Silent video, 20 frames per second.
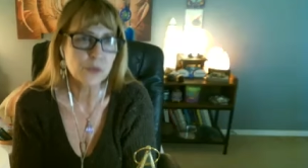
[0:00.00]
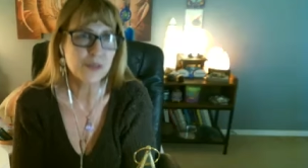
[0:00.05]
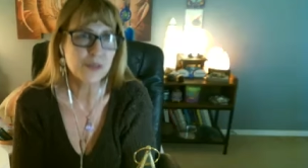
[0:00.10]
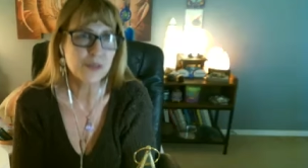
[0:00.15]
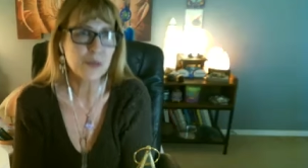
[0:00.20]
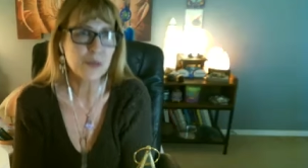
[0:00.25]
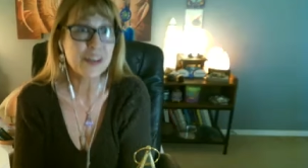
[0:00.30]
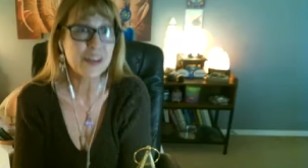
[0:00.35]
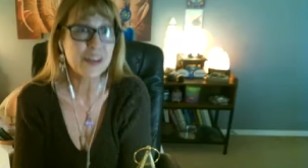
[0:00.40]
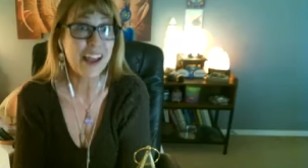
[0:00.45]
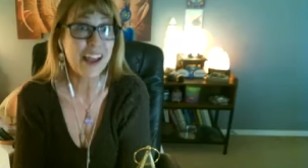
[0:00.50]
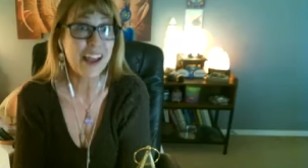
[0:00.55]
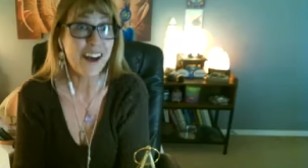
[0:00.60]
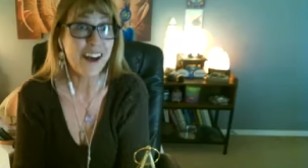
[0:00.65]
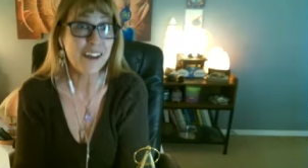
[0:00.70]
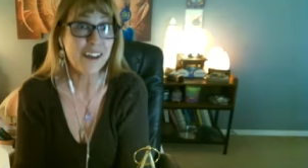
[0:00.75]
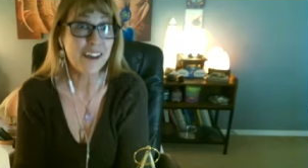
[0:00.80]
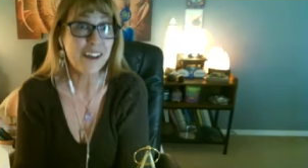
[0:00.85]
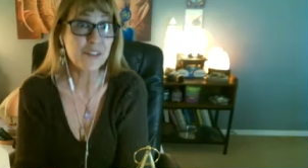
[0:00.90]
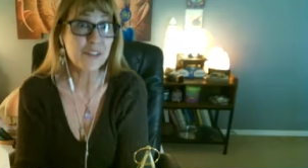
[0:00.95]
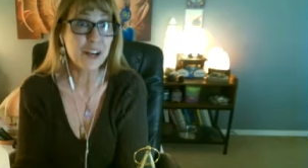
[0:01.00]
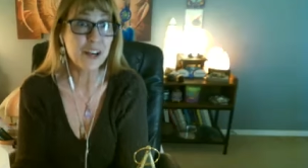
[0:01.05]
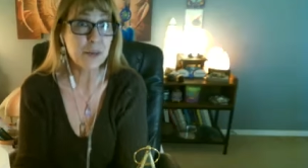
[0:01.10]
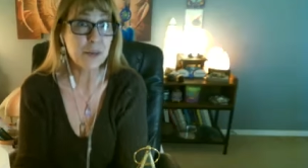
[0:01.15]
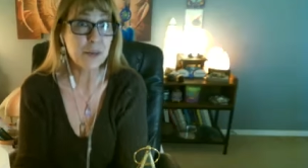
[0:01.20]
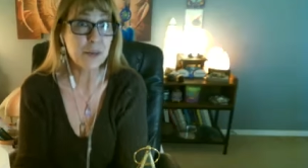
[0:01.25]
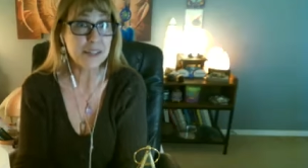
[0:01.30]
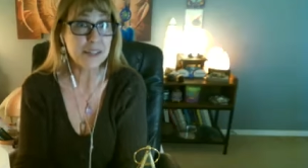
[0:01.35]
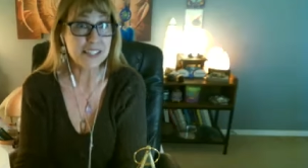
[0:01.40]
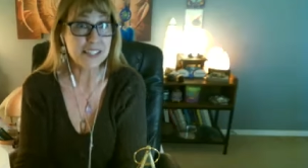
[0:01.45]
So yeah, I forgot
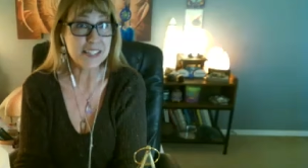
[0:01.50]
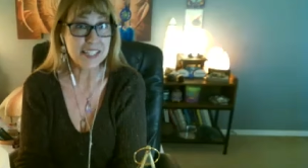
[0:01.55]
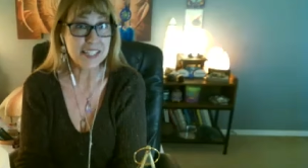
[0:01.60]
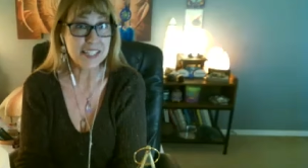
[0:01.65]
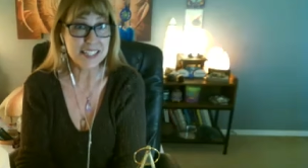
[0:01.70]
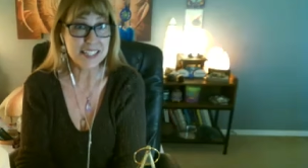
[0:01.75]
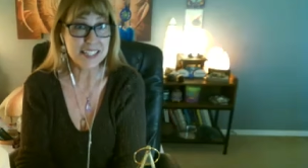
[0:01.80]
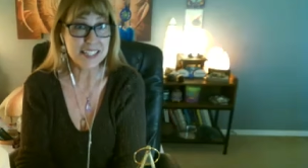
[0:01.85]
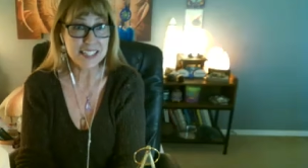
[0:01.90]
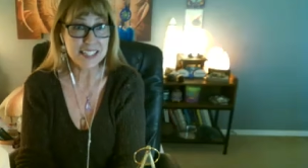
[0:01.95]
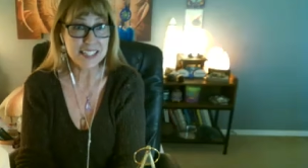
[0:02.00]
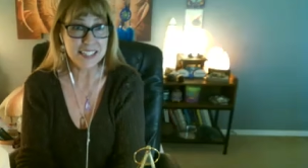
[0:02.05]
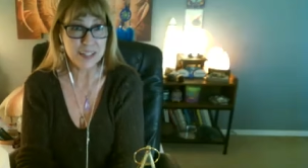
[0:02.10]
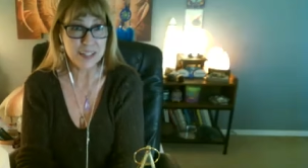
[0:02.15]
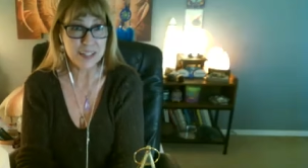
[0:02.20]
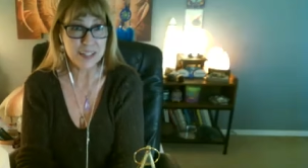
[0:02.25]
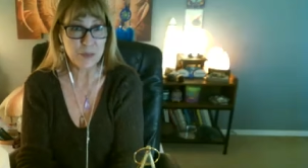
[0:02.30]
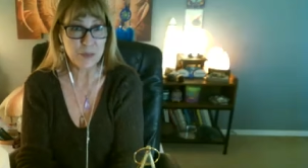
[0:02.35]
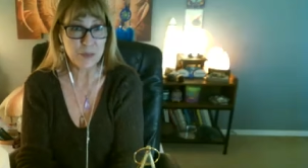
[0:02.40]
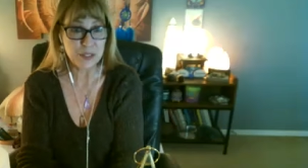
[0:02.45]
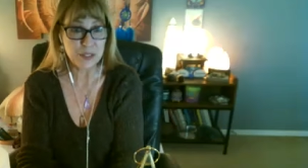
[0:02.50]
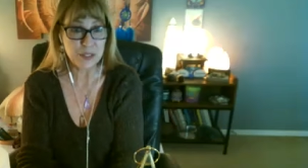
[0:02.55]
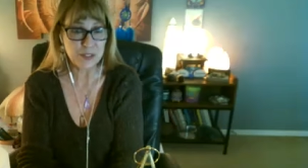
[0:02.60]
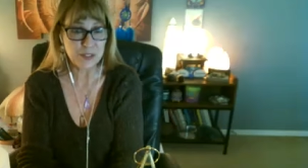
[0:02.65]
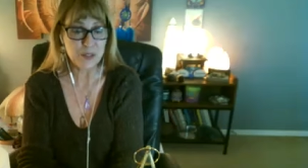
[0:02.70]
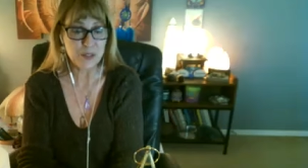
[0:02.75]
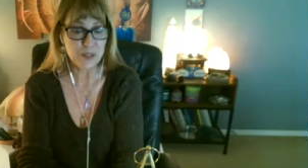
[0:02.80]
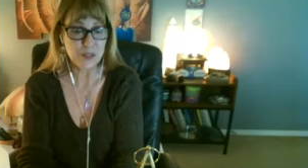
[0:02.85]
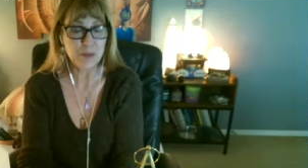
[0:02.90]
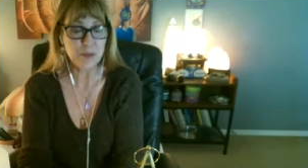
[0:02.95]
about the 10, 10, 10 when you
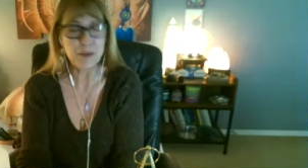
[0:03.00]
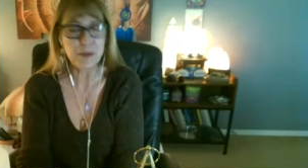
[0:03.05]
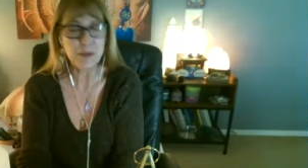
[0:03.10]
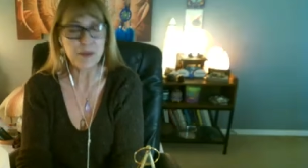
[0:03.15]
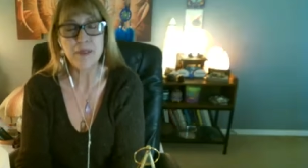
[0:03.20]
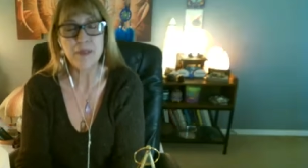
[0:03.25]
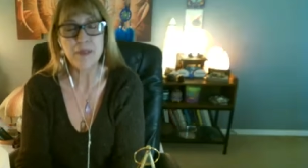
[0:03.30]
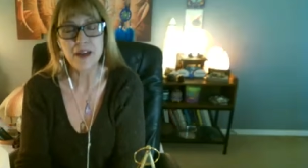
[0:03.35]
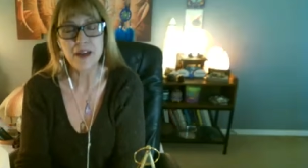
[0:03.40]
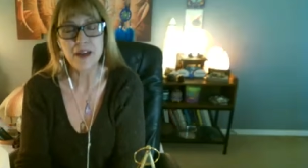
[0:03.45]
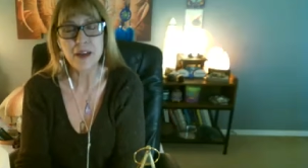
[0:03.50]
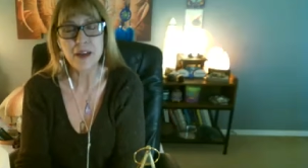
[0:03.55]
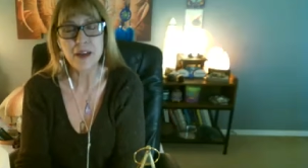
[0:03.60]
told me about that.